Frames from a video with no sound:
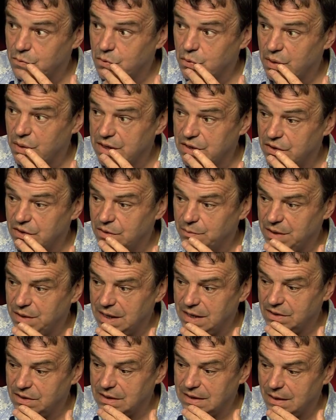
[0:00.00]

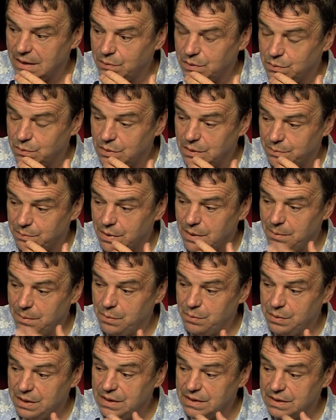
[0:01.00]
answer to that was, well, the
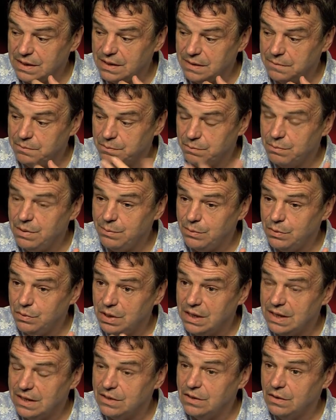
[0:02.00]
problem is that people who
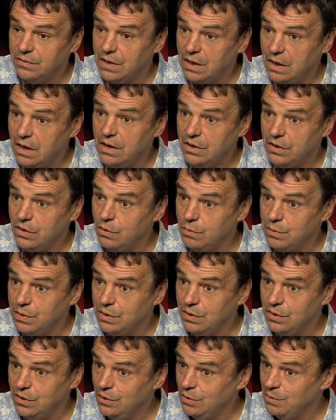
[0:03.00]
do that stuff are
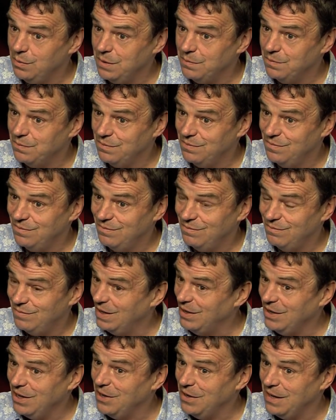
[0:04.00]
human, you know what I mean?
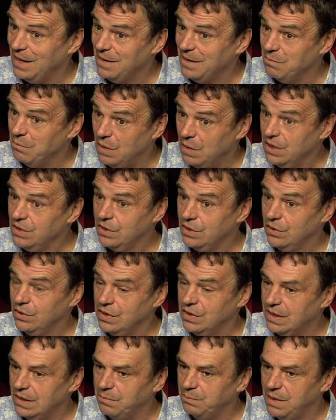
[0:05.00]
They're not like
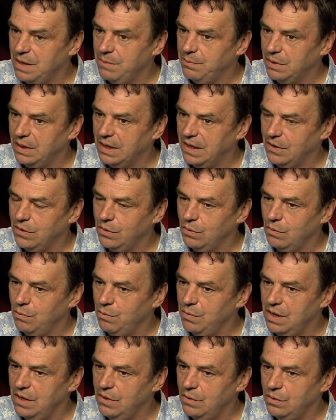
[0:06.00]
monsters, they're people like you and
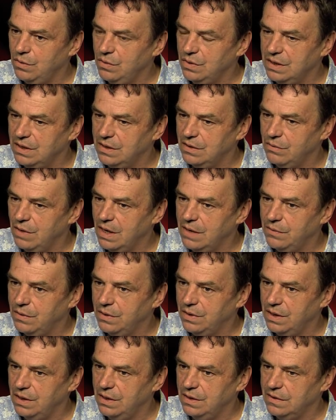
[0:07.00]
me who do these dreadful
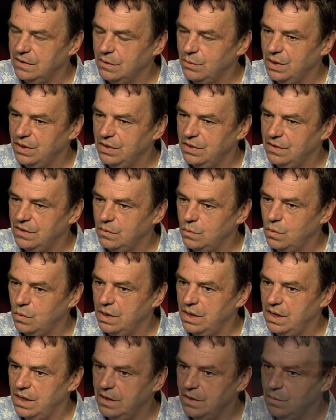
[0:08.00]
things. The question is
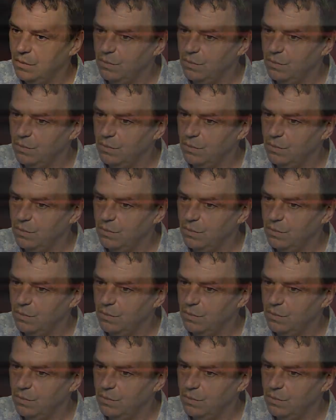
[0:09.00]
why are they